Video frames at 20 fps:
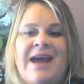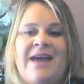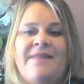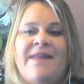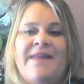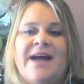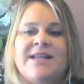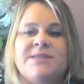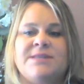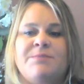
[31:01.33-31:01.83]

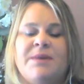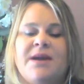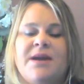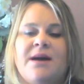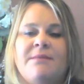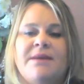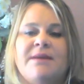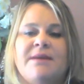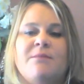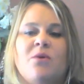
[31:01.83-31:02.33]
and that's
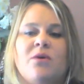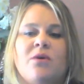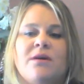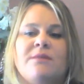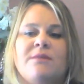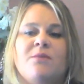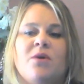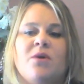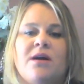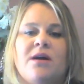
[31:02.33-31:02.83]
becoming more
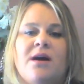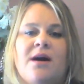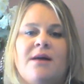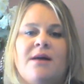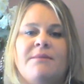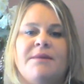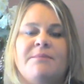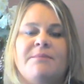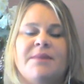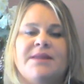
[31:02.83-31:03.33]
and more
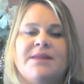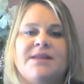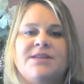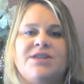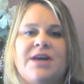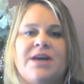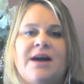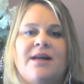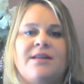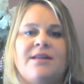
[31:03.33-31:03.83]
common. But the
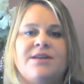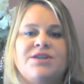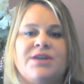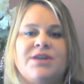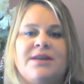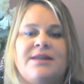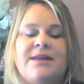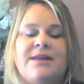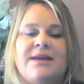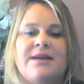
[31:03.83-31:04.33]
challenge
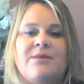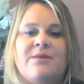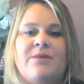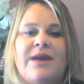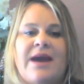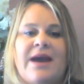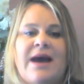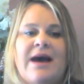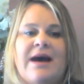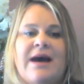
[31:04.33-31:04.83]
I think
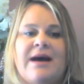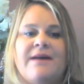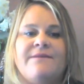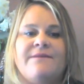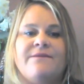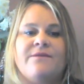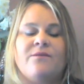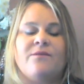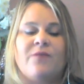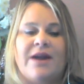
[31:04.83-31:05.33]
we
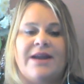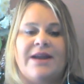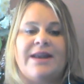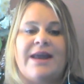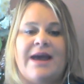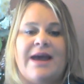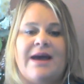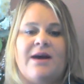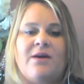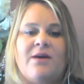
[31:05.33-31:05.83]
have right
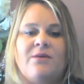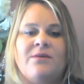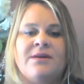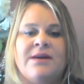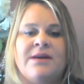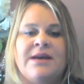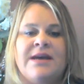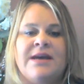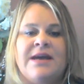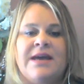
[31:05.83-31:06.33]
now
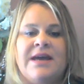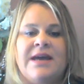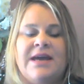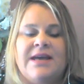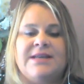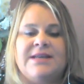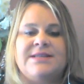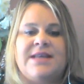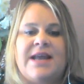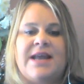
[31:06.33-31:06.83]

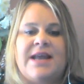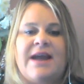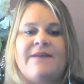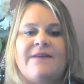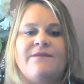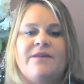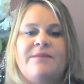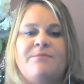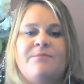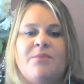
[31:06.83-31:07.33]
is that
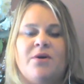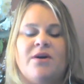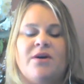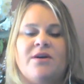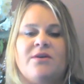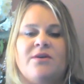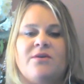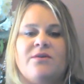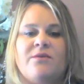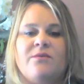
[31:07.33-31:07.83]
every
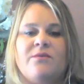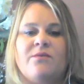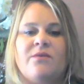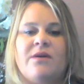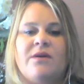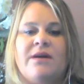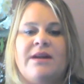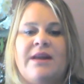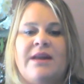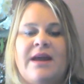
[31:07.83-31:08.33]
book
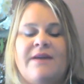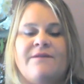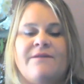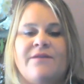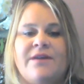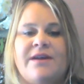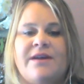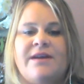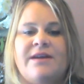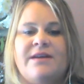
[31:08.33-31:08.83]
and
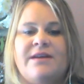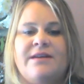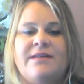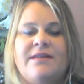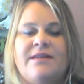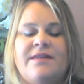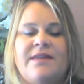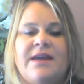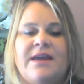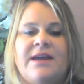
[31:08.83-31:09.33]

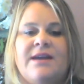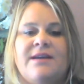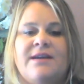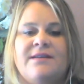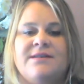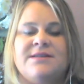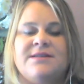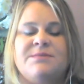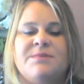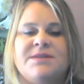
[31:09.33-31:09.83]

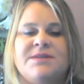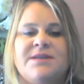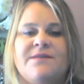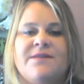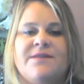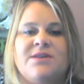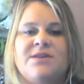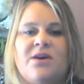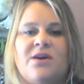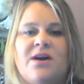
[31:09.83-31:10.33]
everything
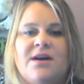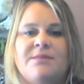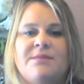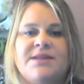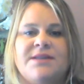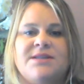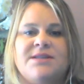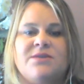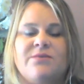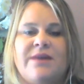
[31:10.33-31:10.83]
specific to
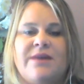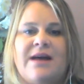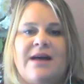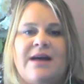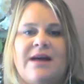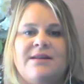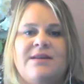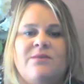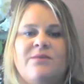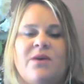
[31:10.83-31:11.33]
augmented
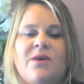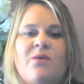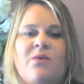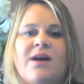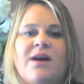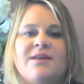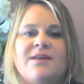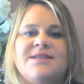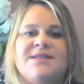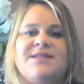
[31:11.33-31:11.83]
reality
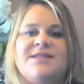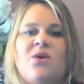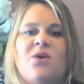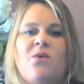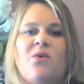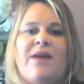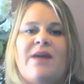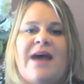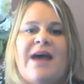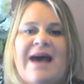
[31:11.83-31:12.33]
requires its
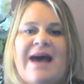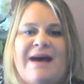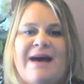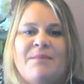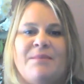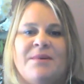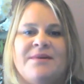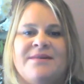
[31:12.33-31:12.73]
own app.